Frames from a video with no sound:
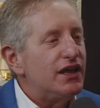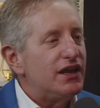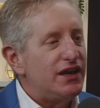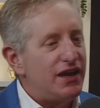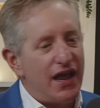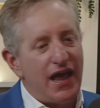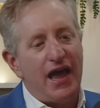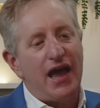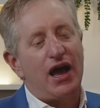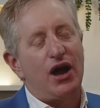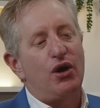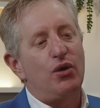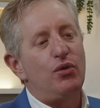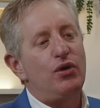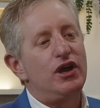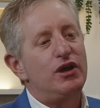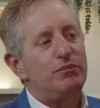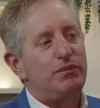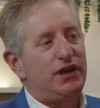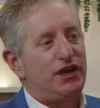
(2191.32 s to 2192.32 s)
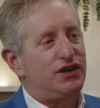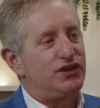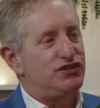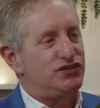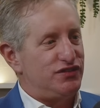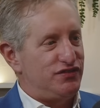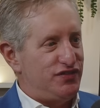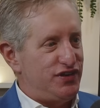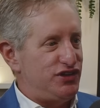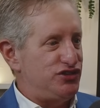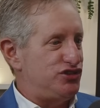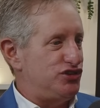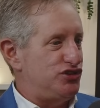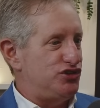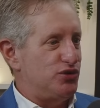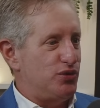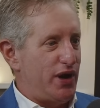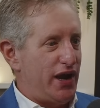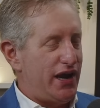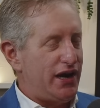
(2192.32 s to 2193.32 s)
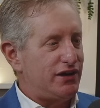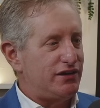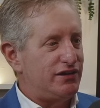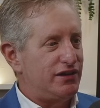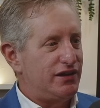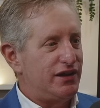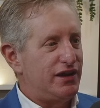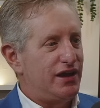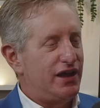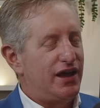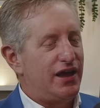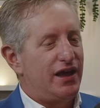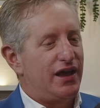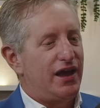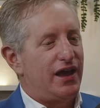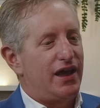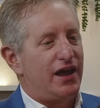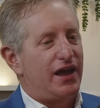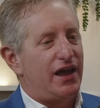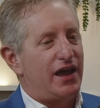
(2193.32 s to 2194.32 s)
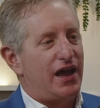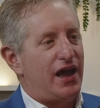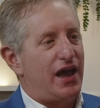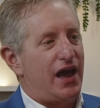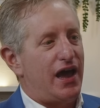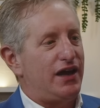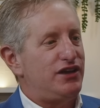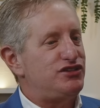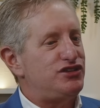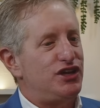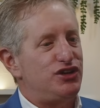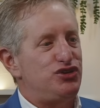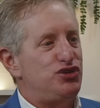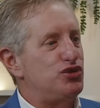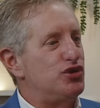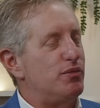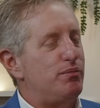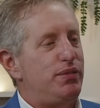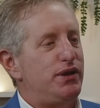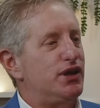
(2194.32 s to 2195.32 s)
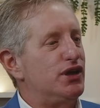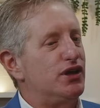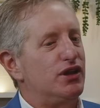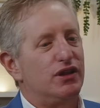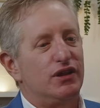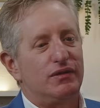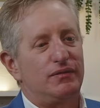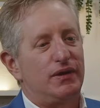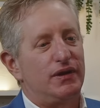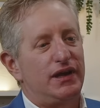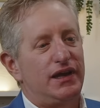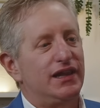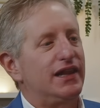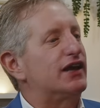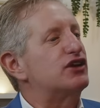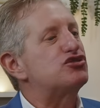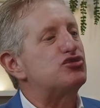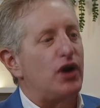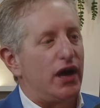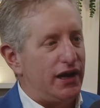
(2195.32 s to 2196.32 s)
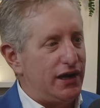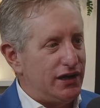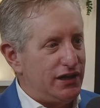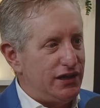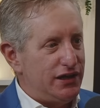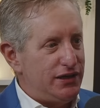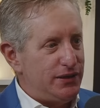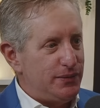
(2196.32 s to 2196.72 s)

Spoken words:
Now, because of Visa Direct, I send you a bill electronically.